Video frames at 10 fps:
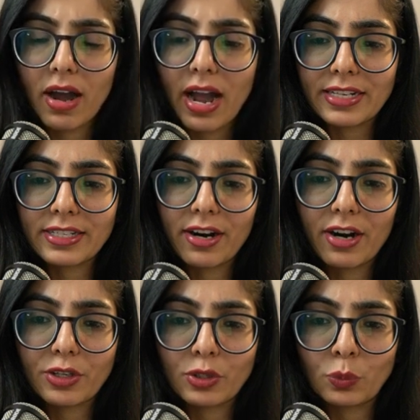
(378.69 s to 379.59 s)

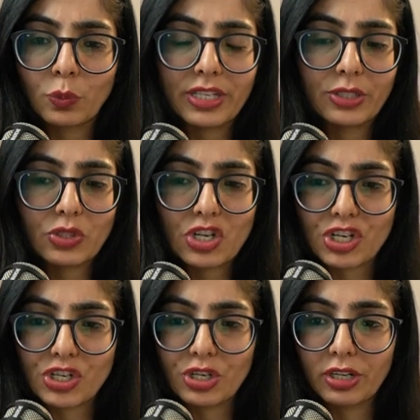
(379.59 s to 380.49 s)
IR, UV,
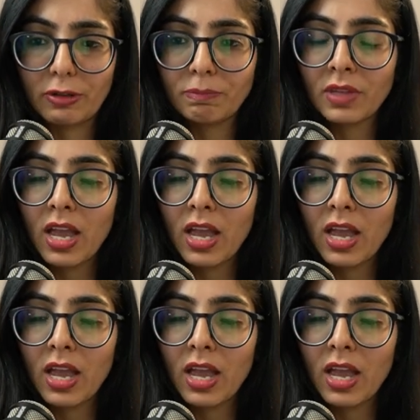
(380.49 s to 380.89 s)
rotational,